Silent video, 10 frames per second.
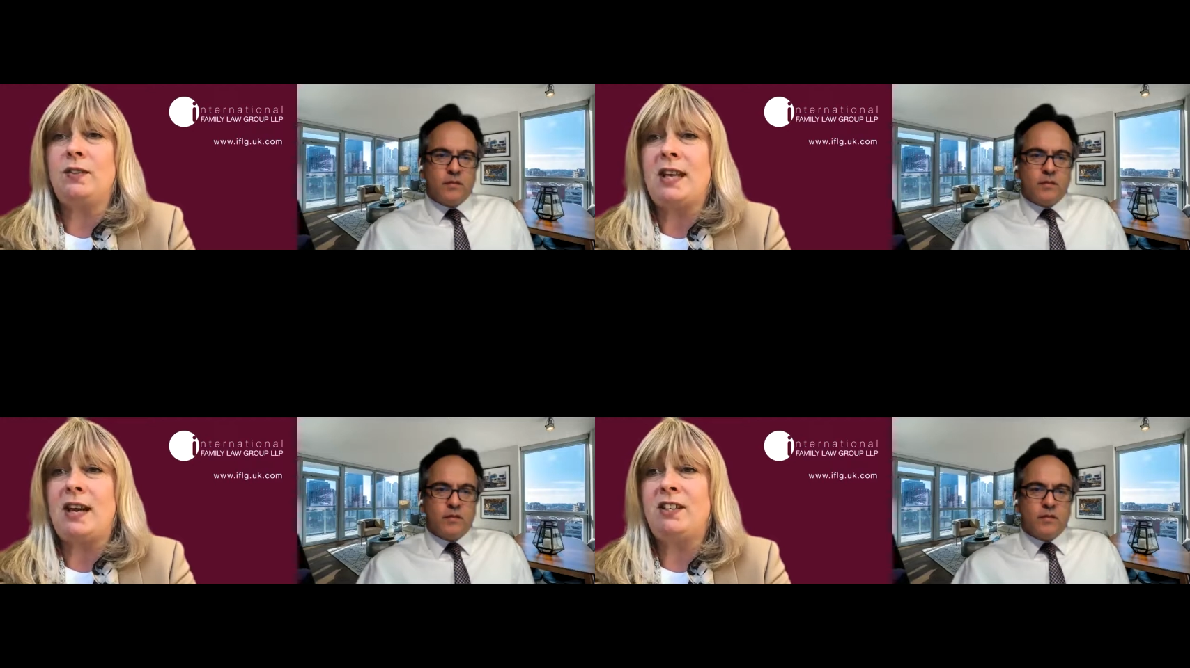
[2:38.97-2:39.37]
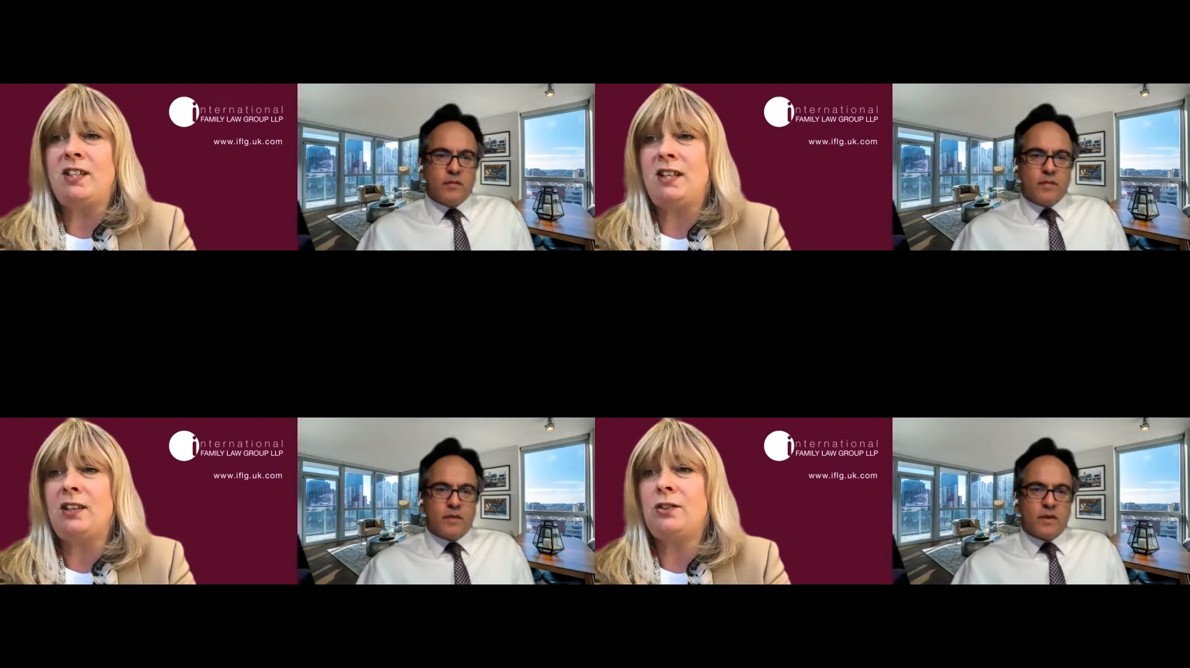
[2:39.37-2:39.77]
Speaker 1: our
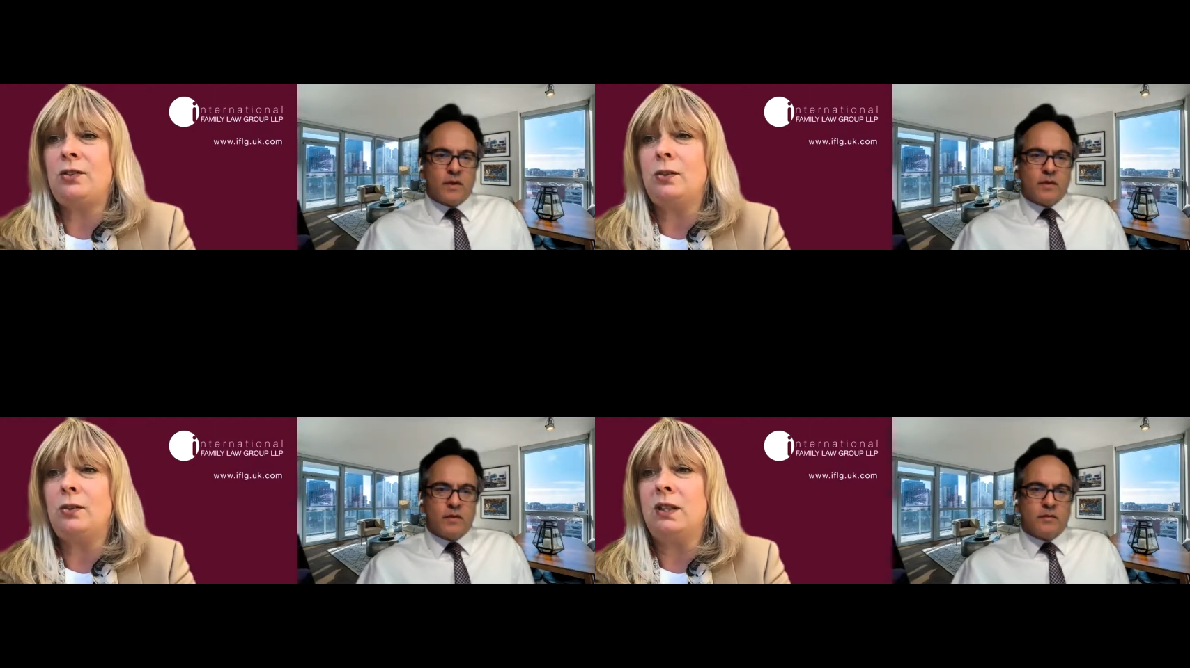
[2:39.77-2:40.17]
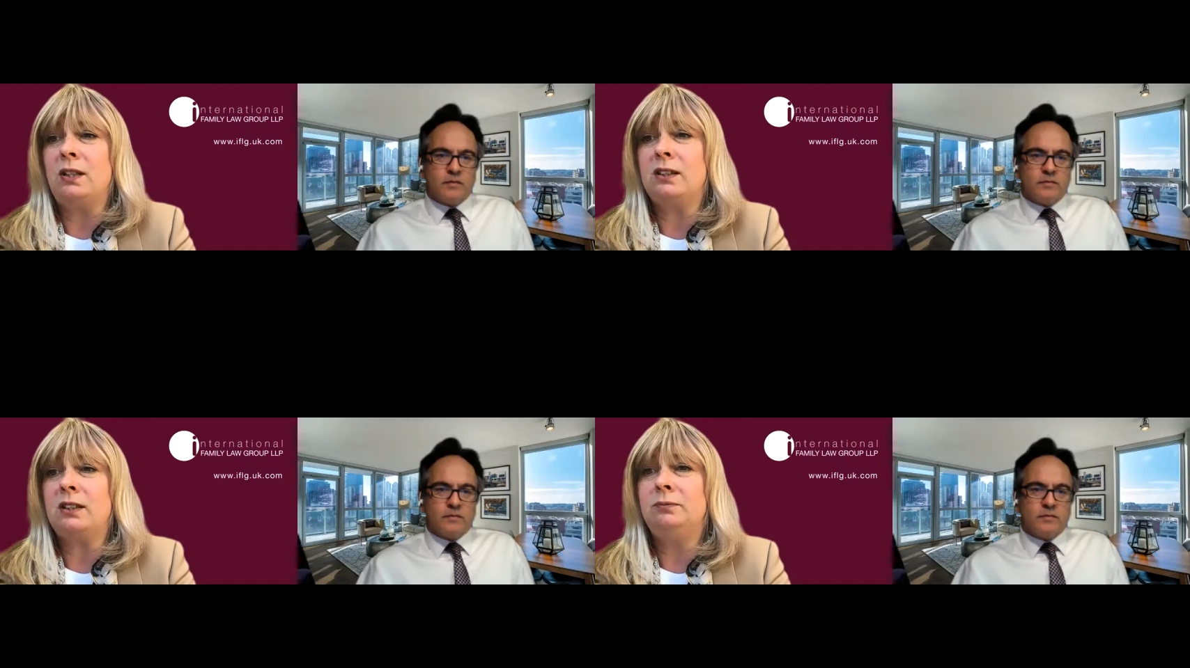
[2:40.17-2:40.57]
international
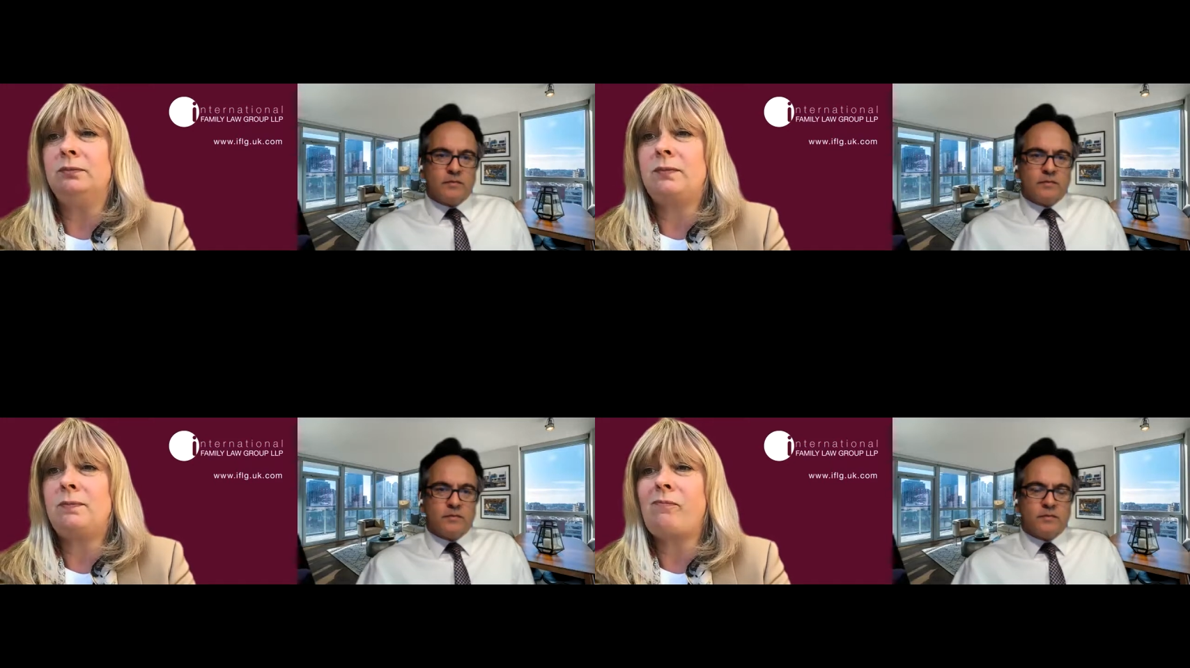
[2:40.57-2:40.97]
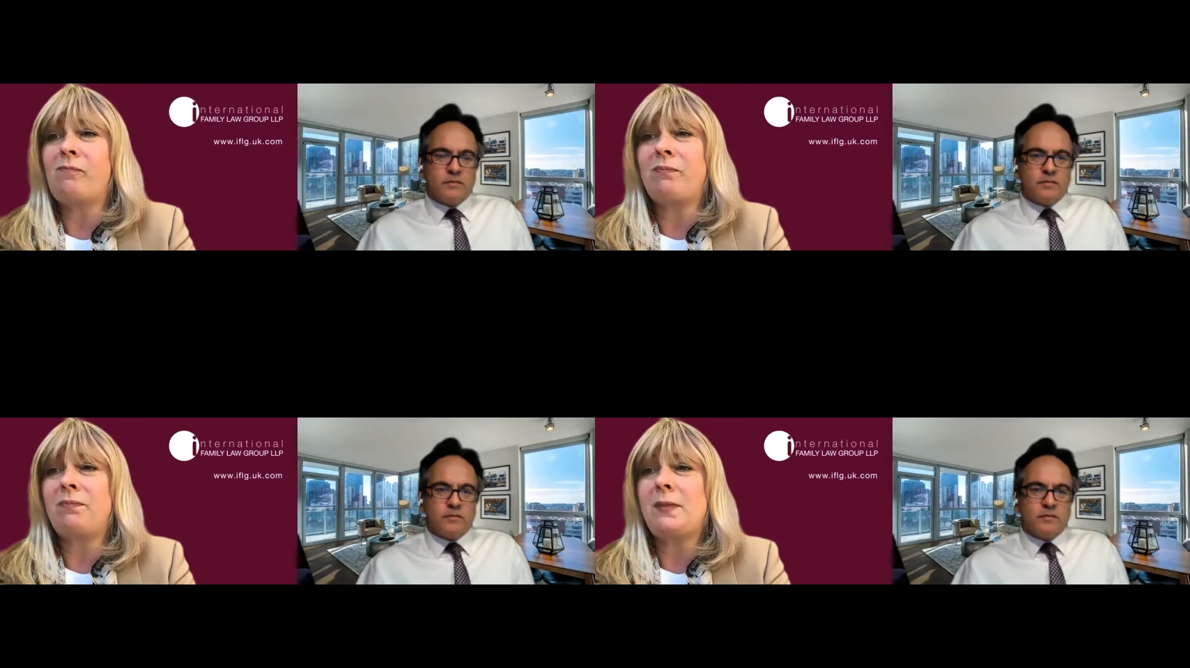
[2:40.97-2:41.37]
work
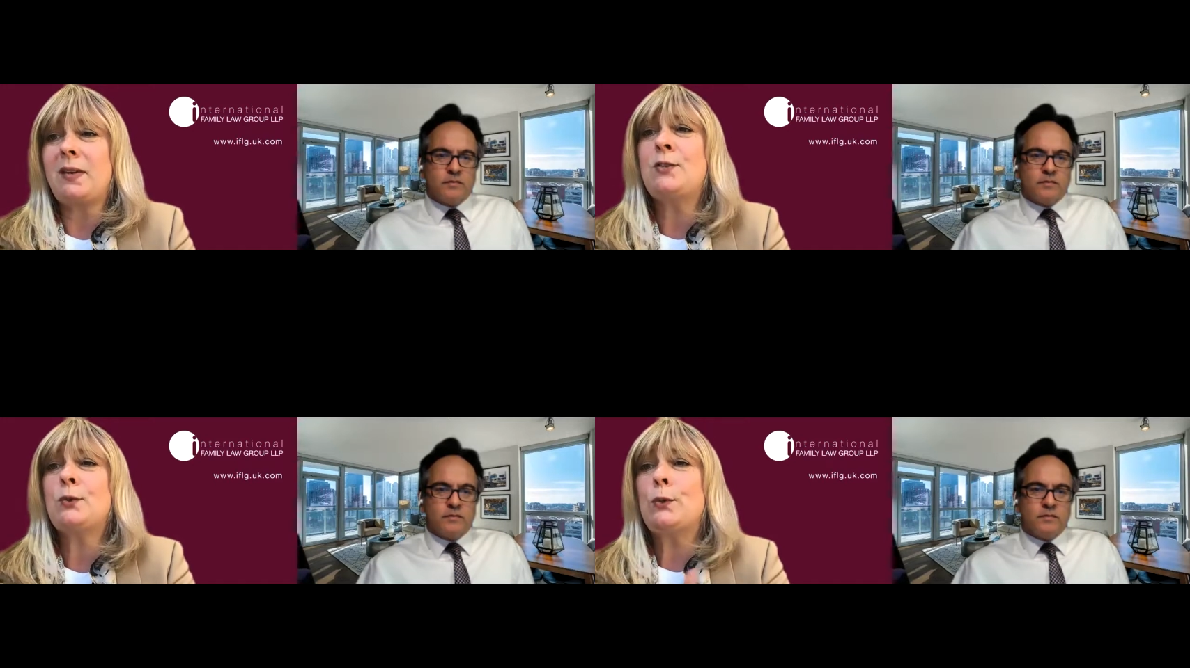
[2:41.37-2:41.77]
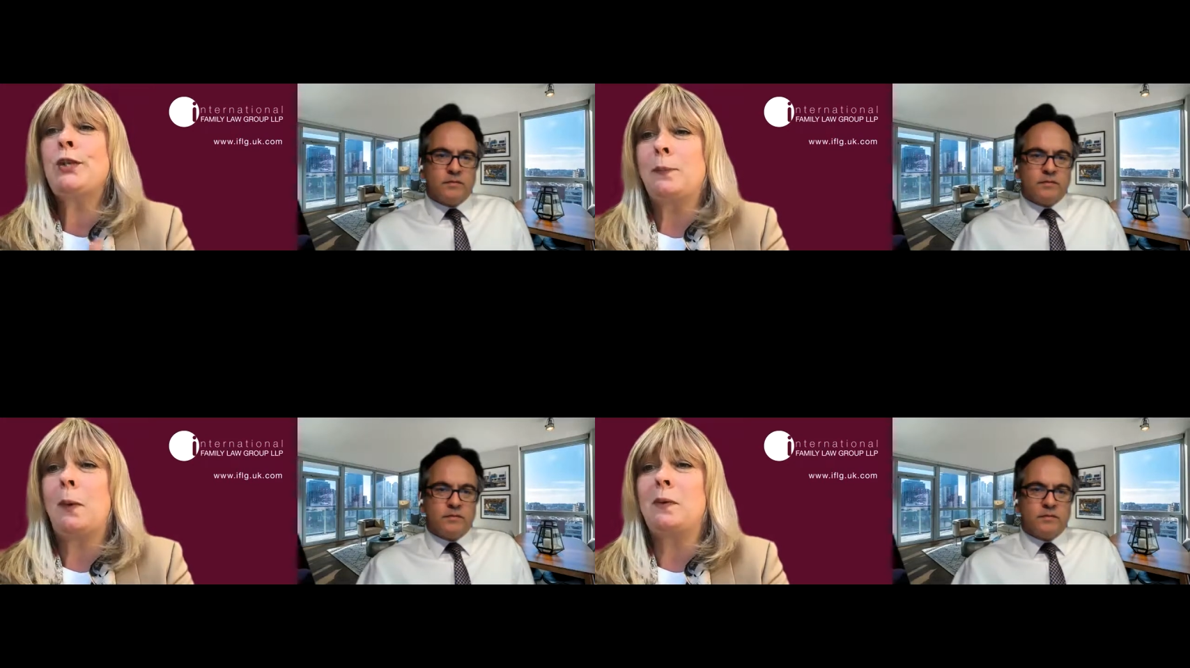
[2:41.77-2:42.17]
is also
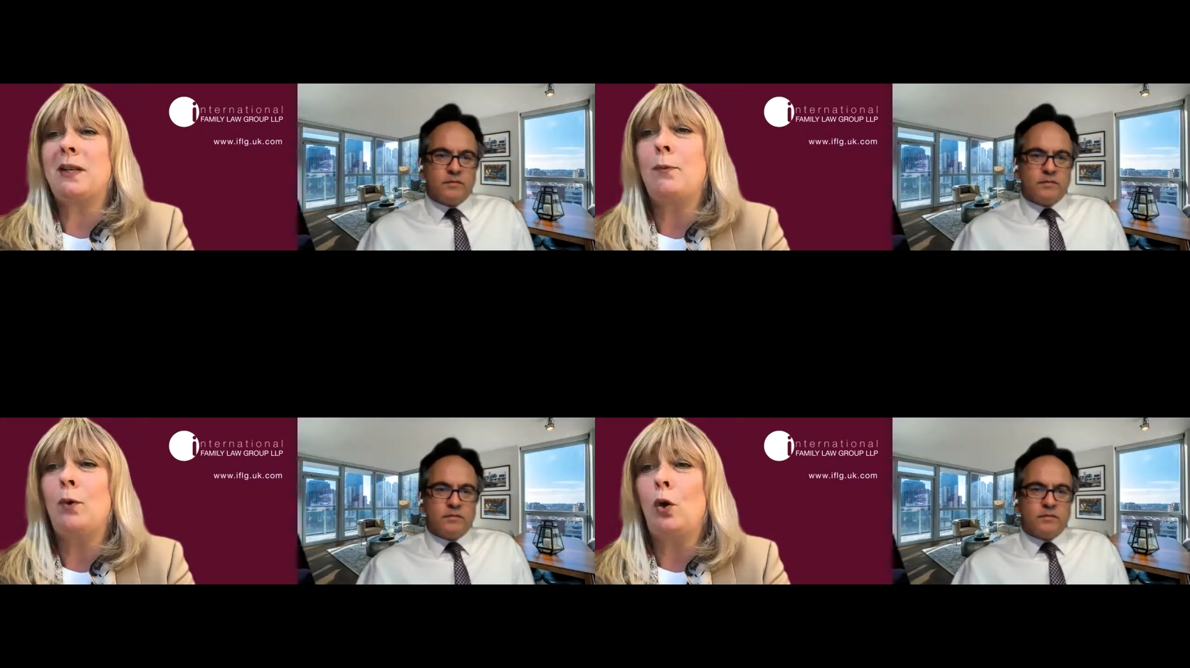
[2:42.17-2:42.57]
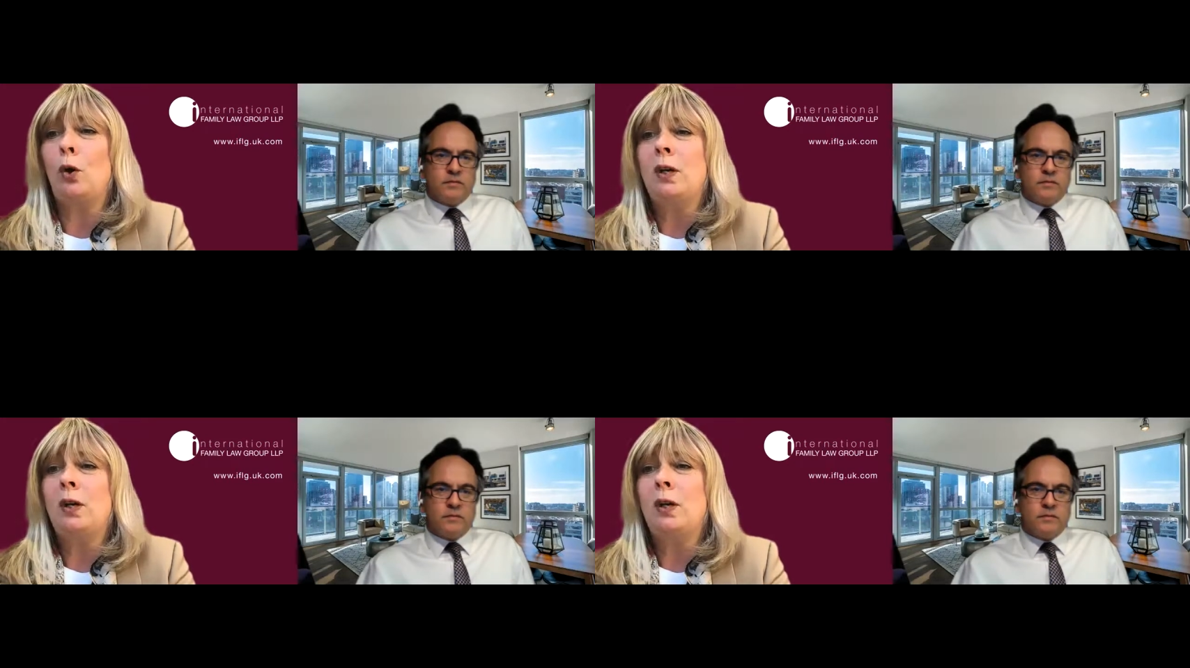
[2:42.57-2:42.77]
probably more